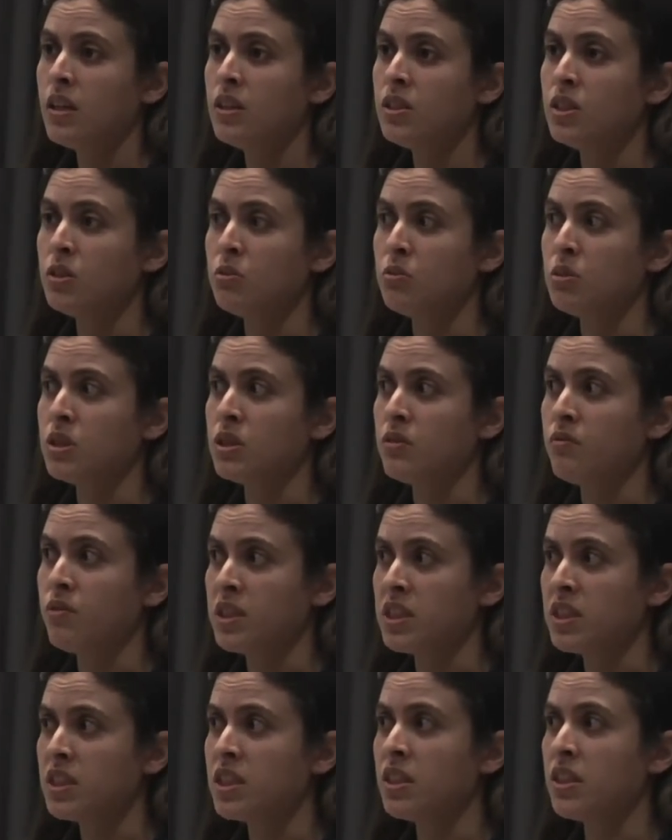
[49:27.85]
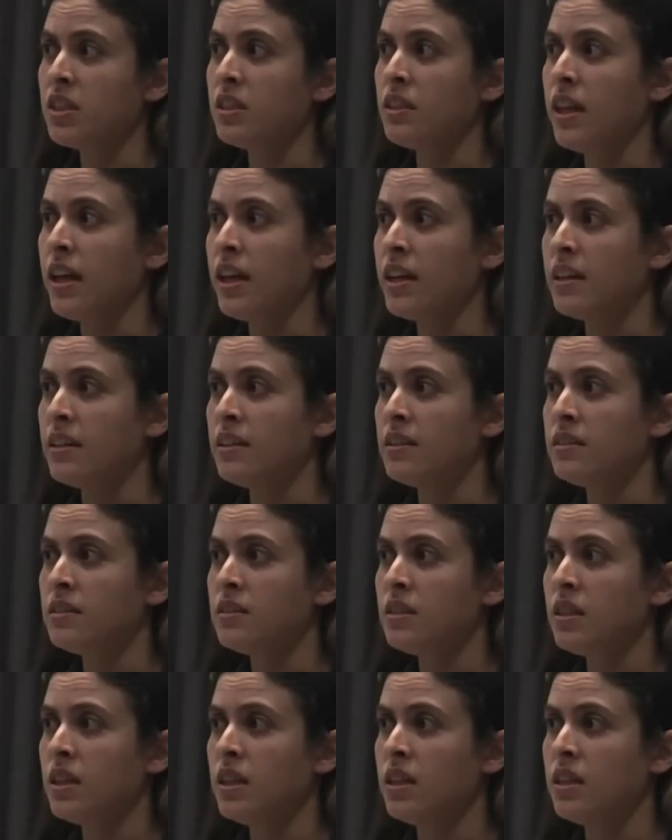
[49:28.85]
She was a vegetarian
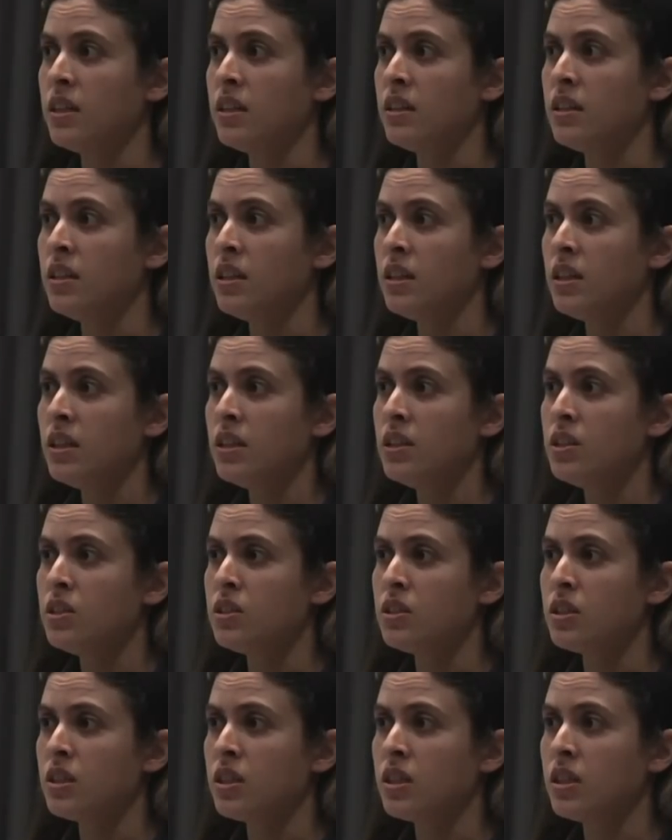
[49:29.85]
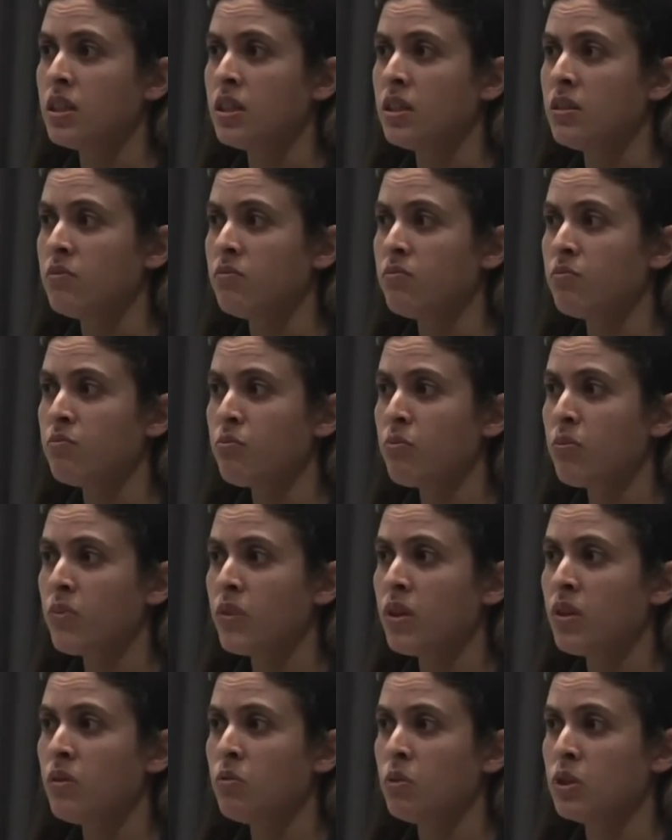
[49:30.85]
lioness, and she
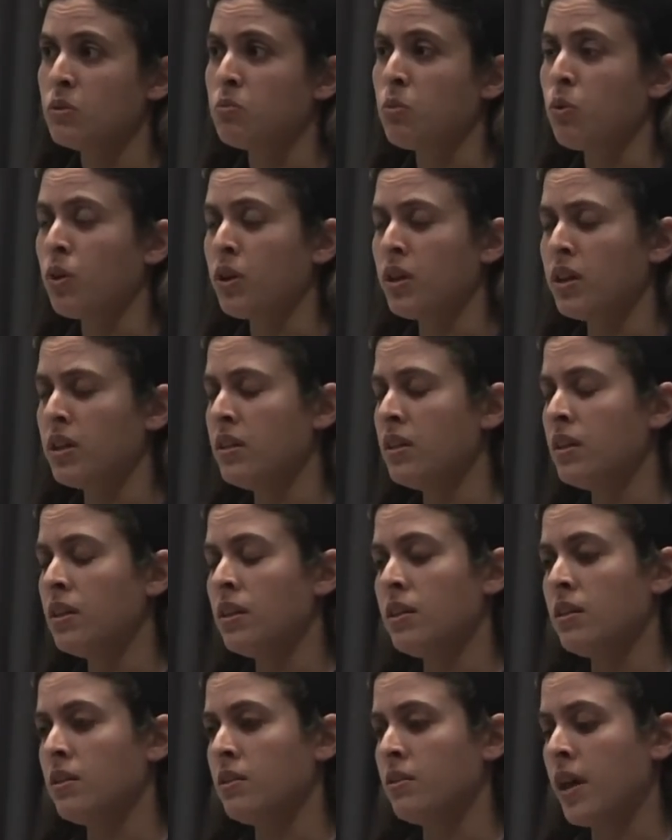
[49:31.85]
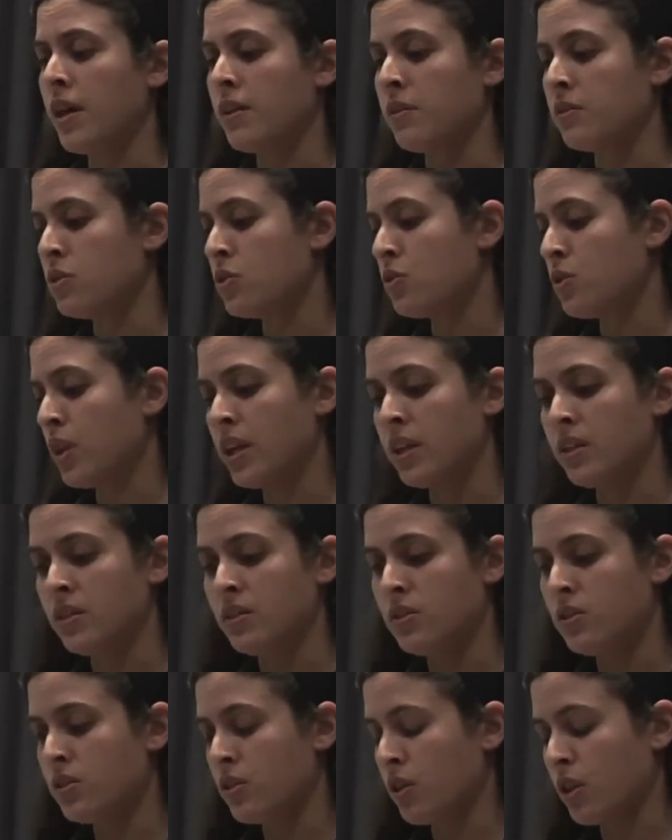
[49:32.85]
was born in a rather
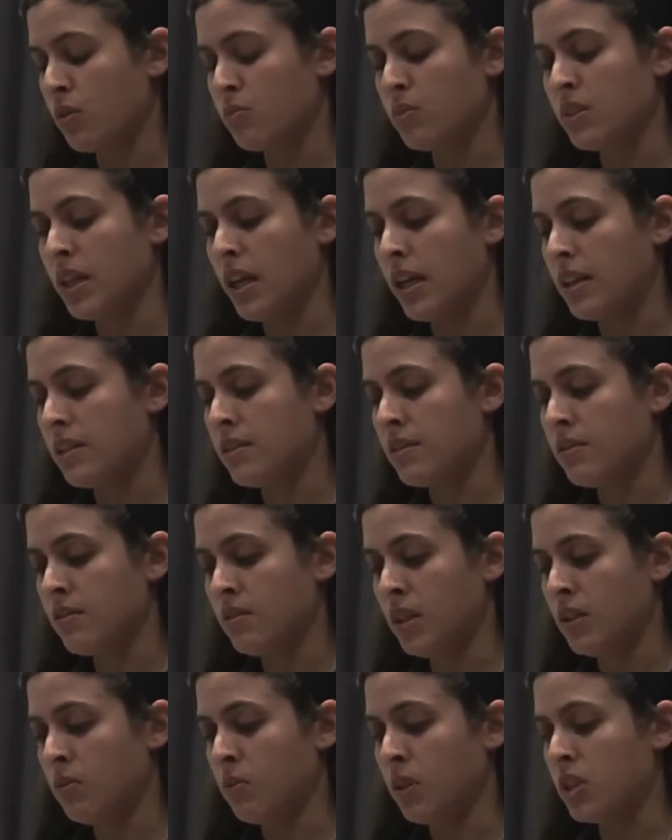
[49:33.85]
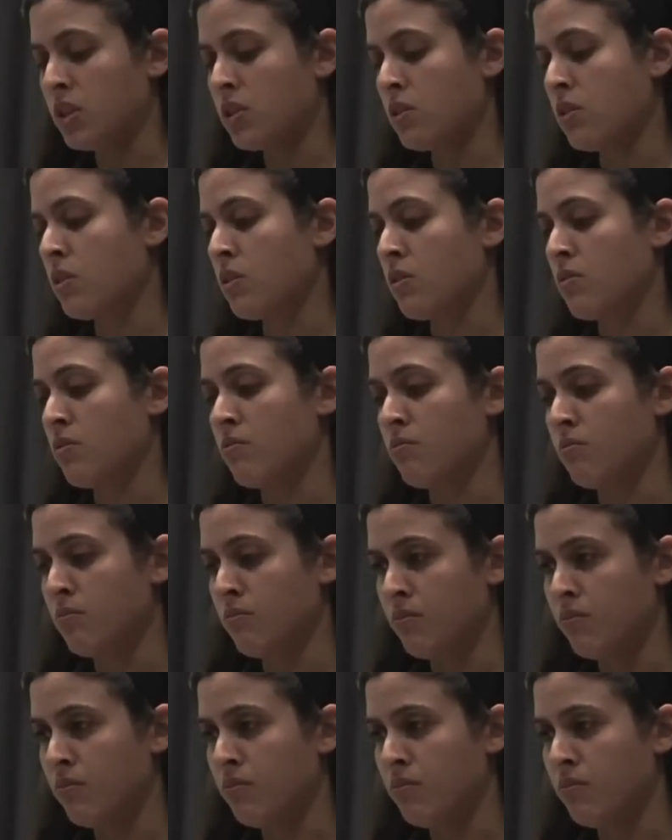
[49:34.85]
strange circumstance in which her